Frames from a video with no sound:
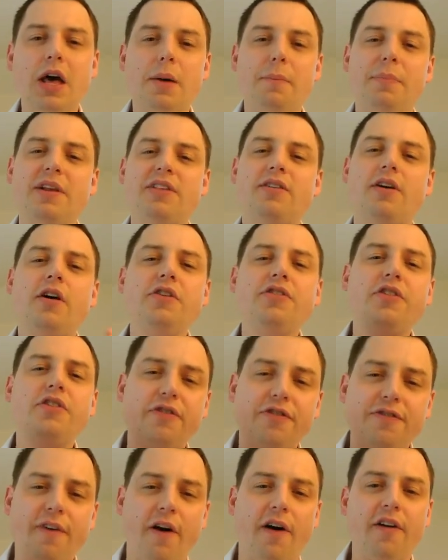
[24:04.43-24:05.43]
but it's also
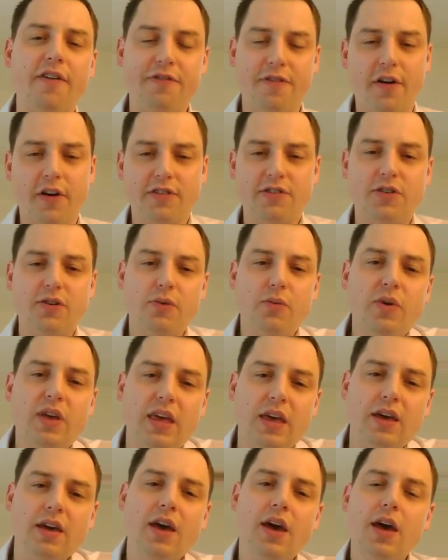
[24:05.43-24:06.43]
far, far too
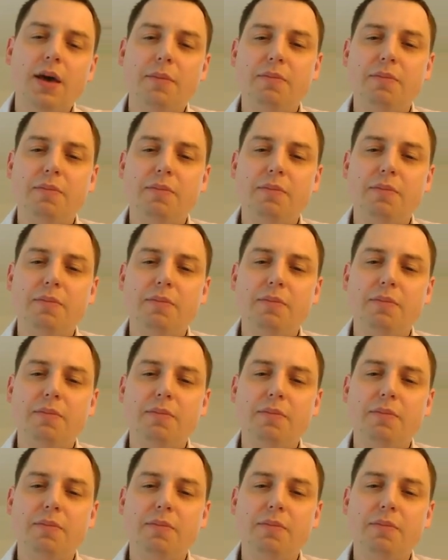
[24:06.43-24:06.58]
weak,